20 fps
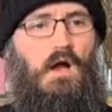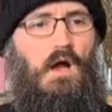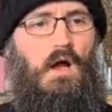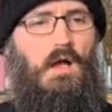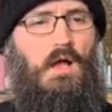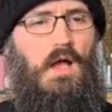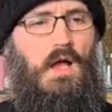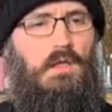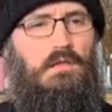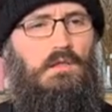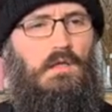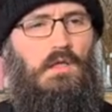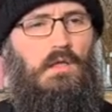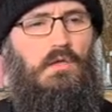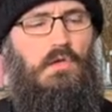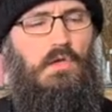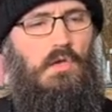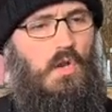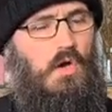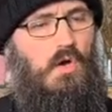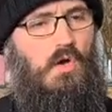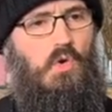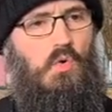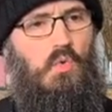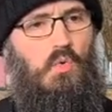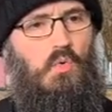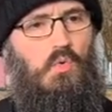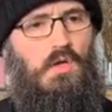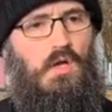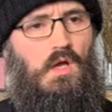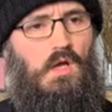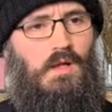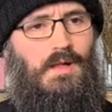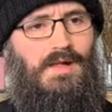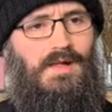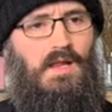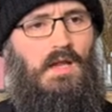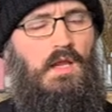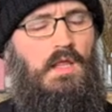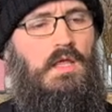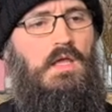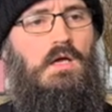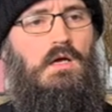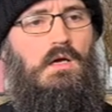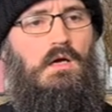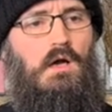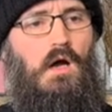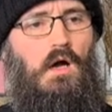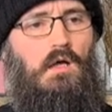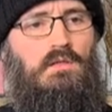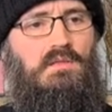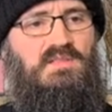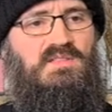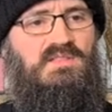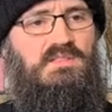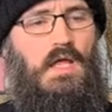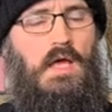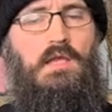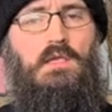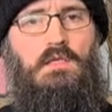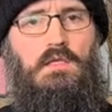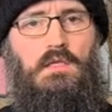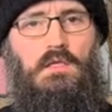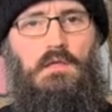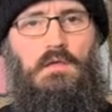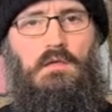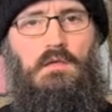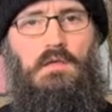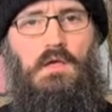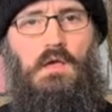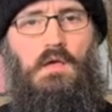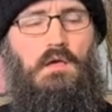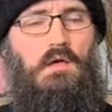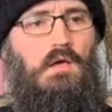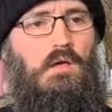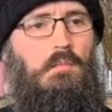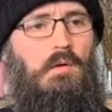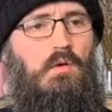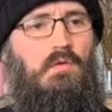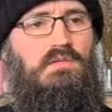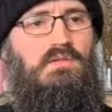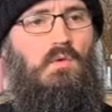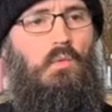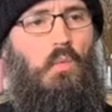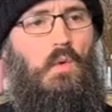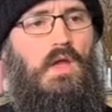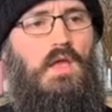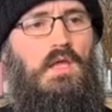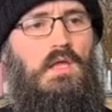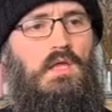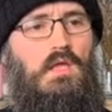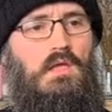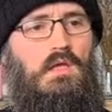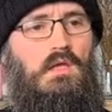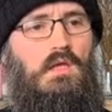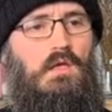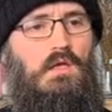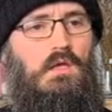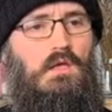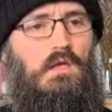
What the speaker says: I had no clear understanding about the way